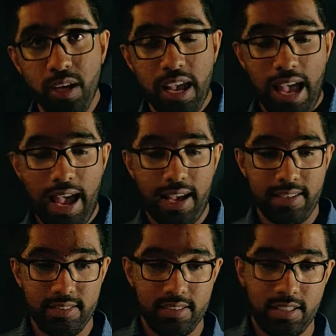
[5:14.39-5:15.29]
and
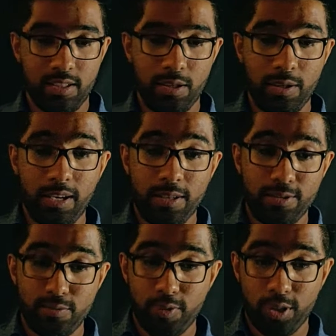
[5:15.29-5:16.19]

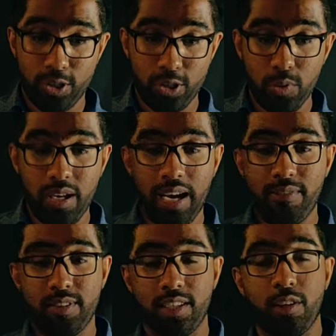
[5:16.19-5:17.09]
for the tool I have
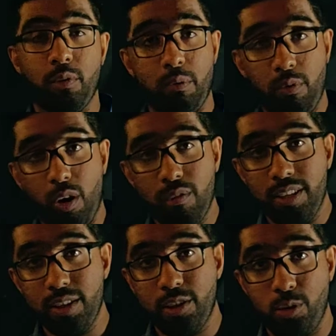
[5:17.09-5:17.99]
done a
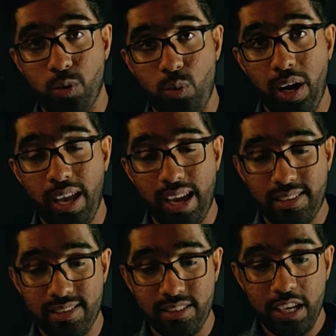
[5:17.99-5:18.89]
revolve through the y-axis